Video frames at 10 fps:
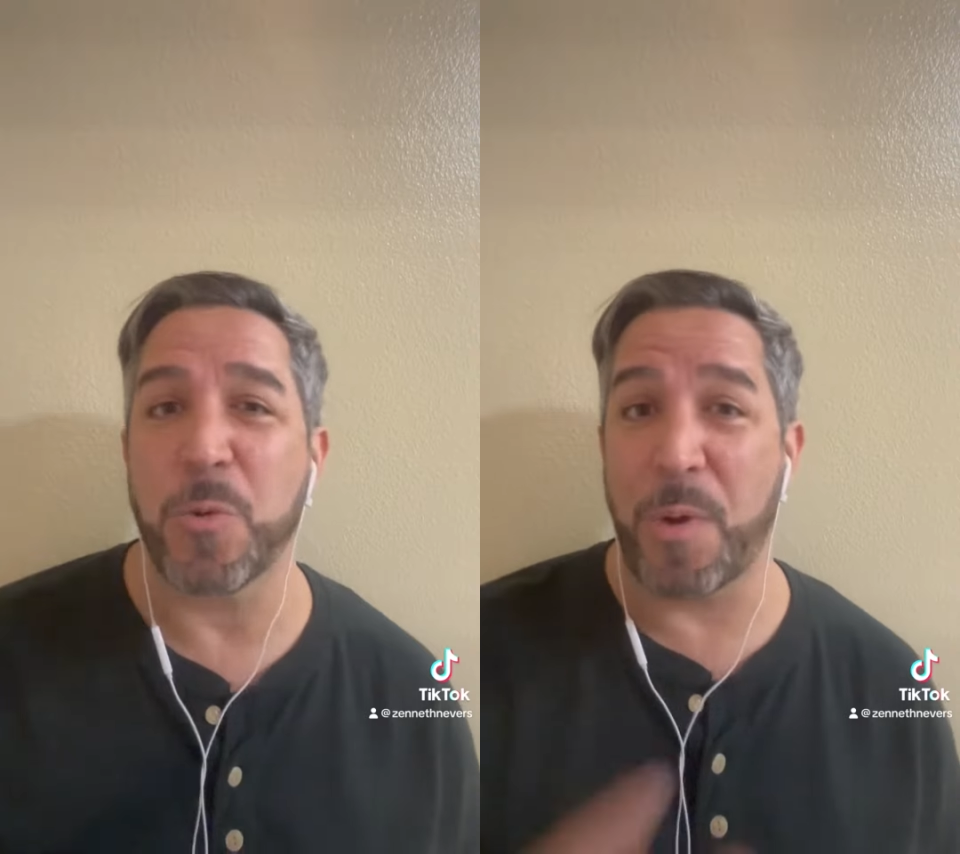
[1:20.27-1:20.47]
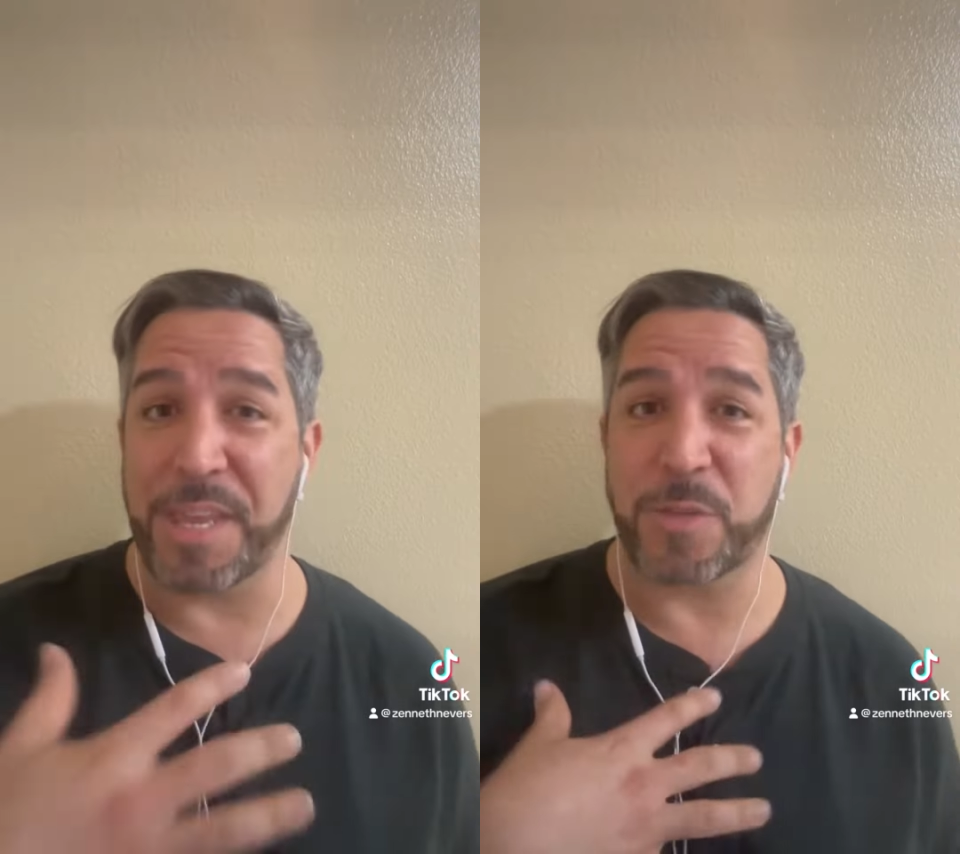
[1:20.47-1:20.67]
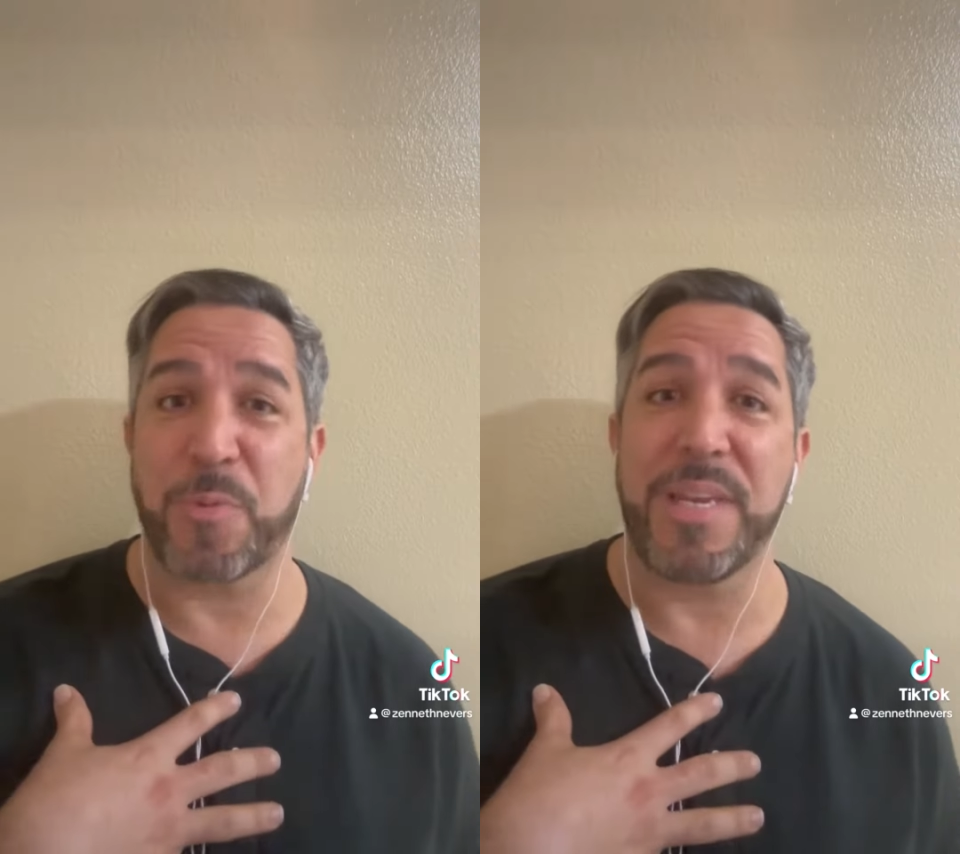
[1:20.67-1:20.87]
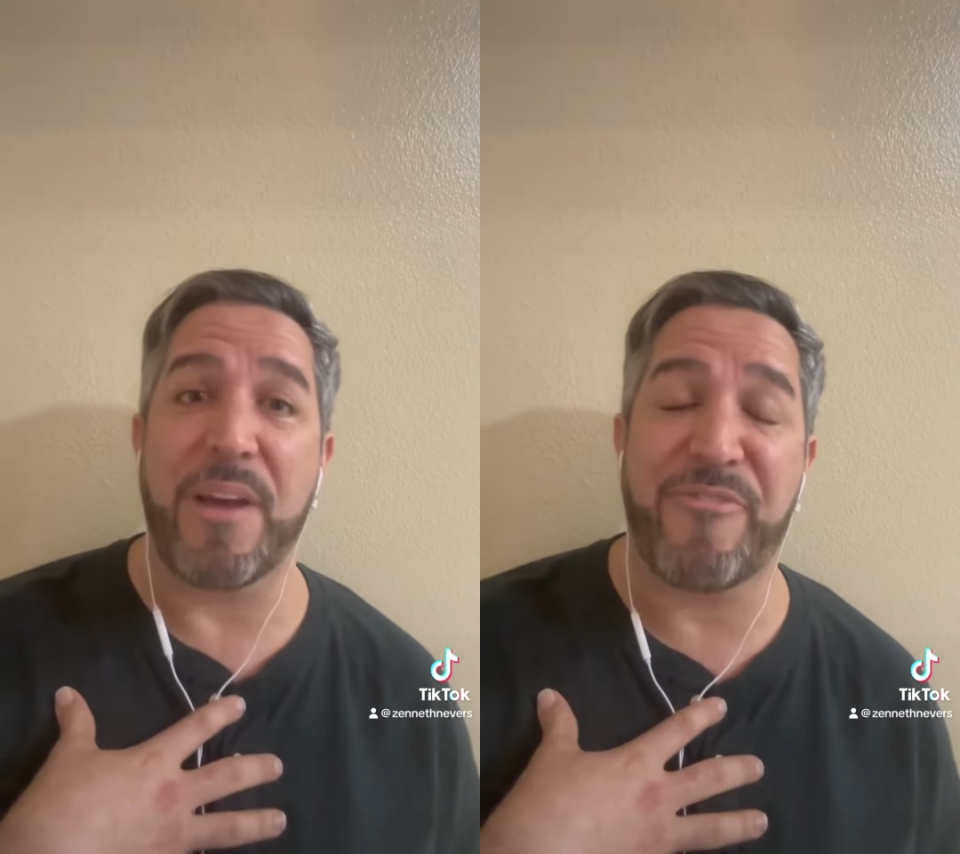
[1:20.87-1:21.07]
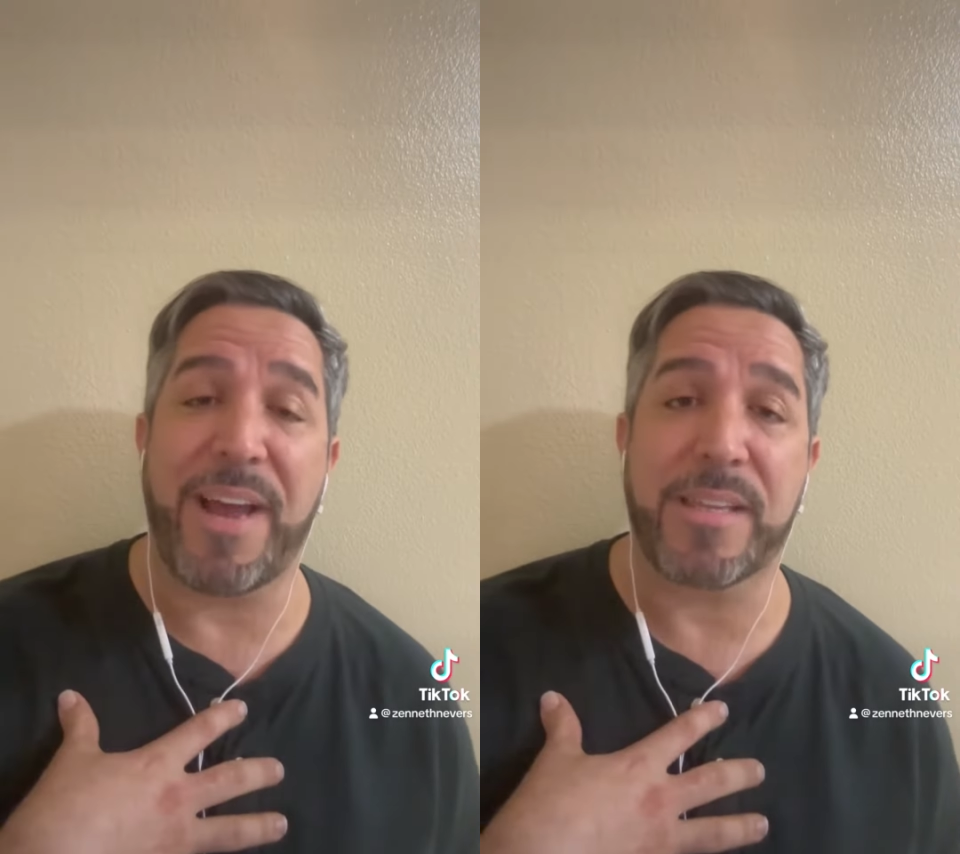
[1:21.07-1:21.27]
one that's really
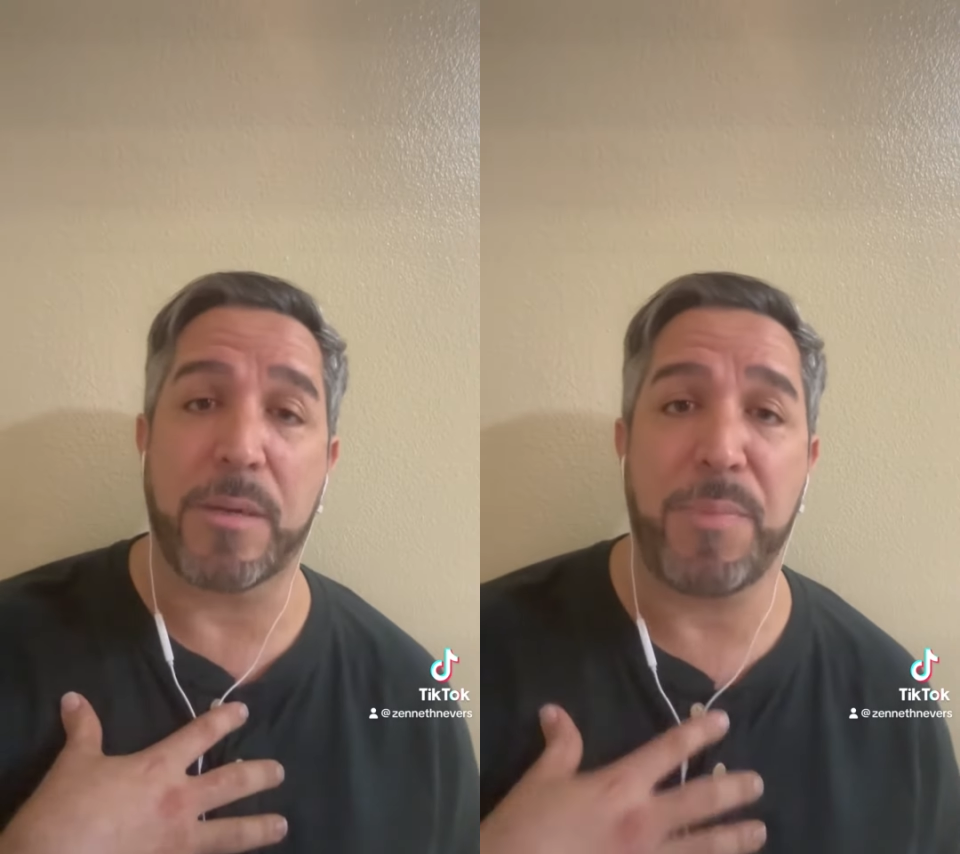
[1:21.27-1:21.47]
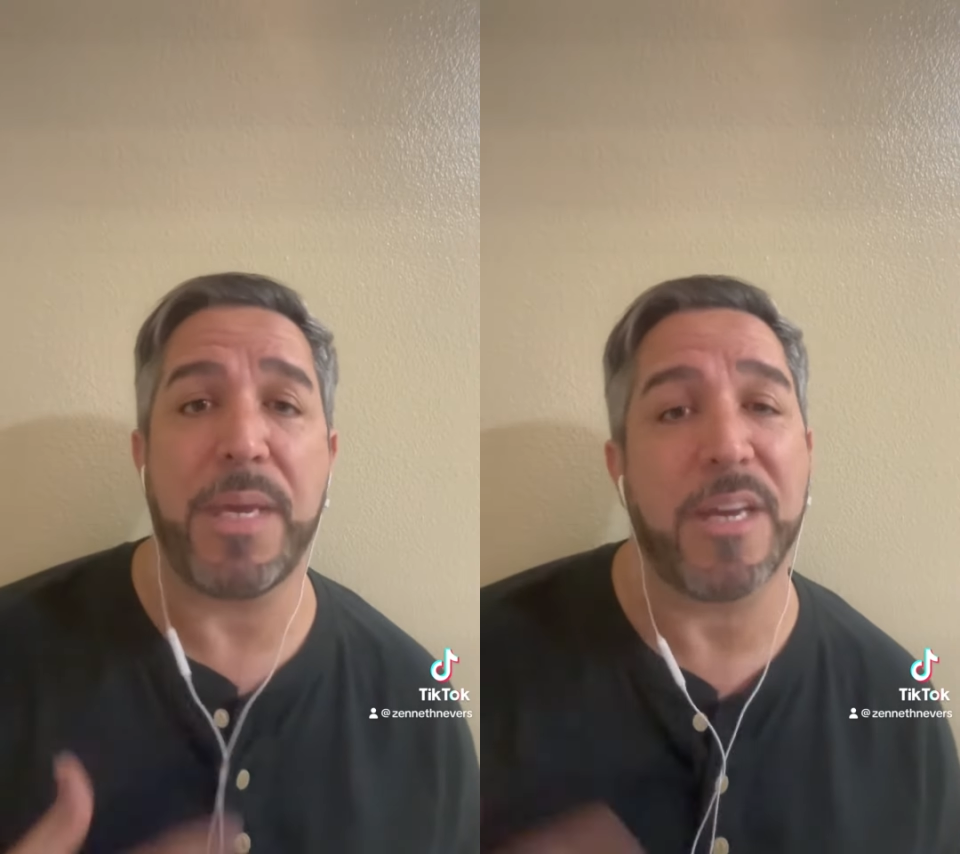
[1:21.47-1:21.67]
affected me,